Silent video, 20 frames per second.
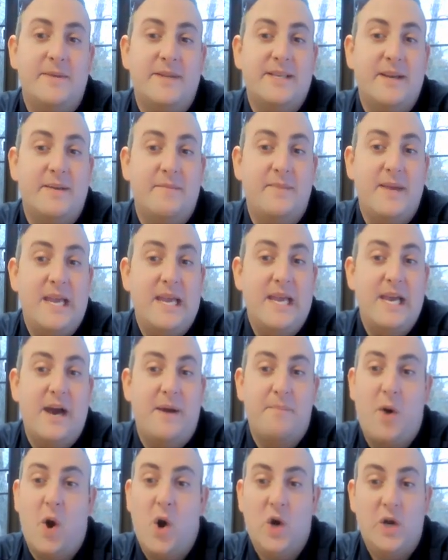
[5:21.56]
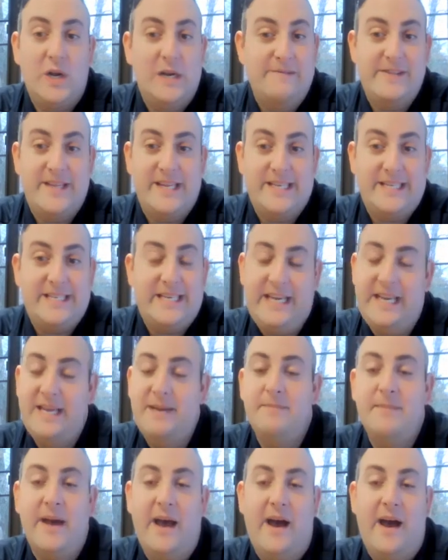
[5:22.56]
to be a part of the
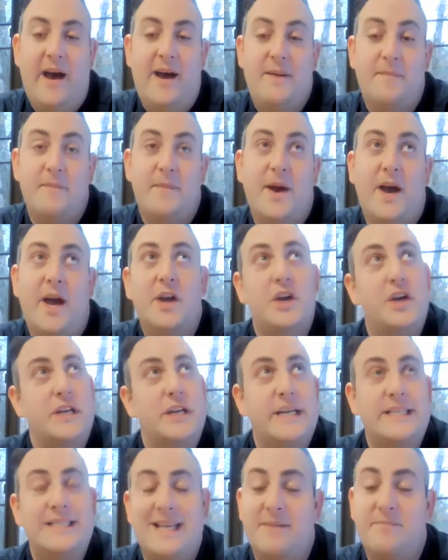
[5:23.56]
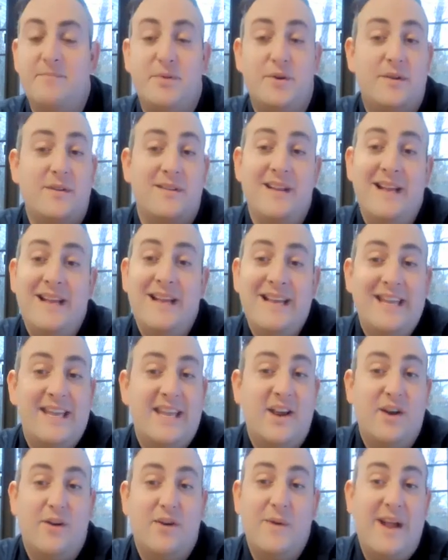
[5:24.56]
team. A good example
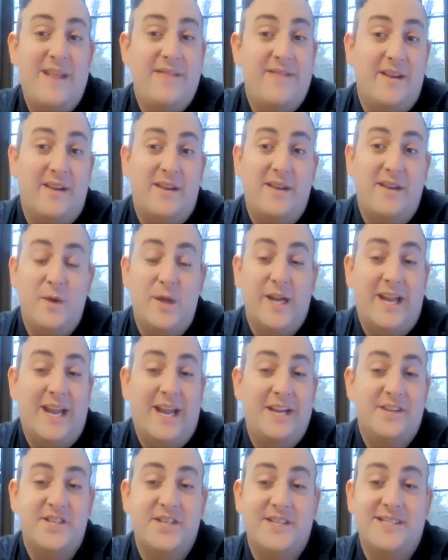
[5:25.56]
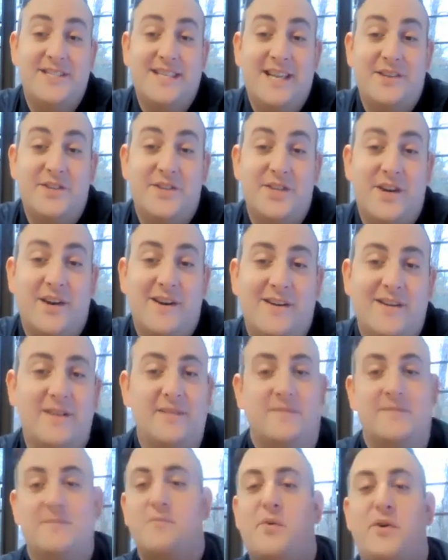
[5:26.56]
here in the communication center,
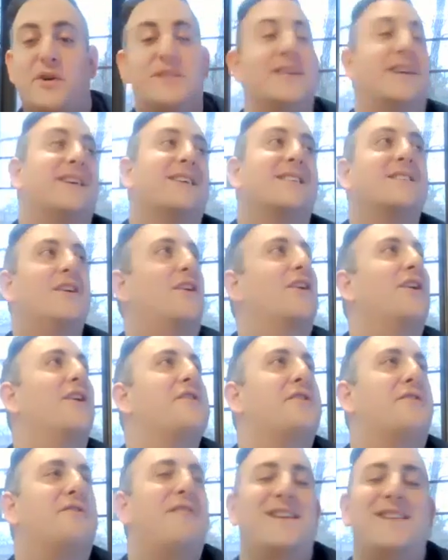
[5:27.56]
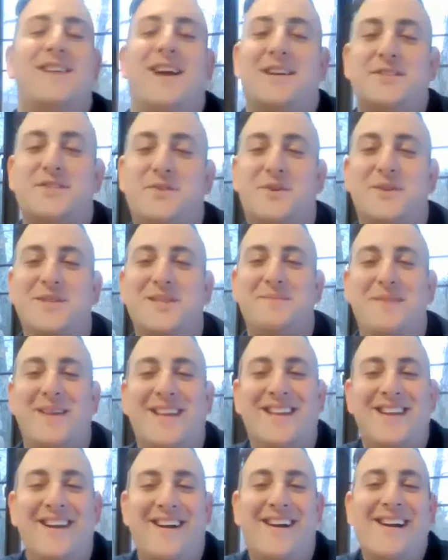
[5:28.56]
pointing at they're right next door to me
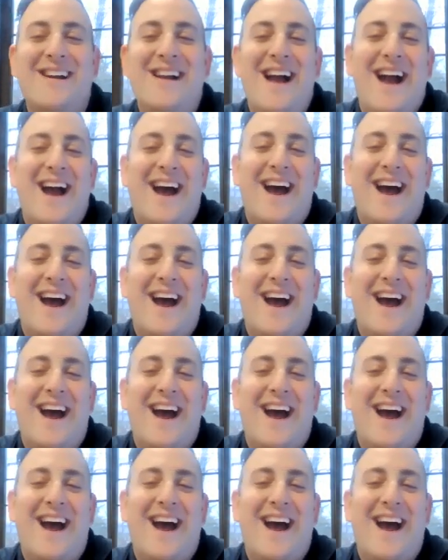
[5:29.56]
here.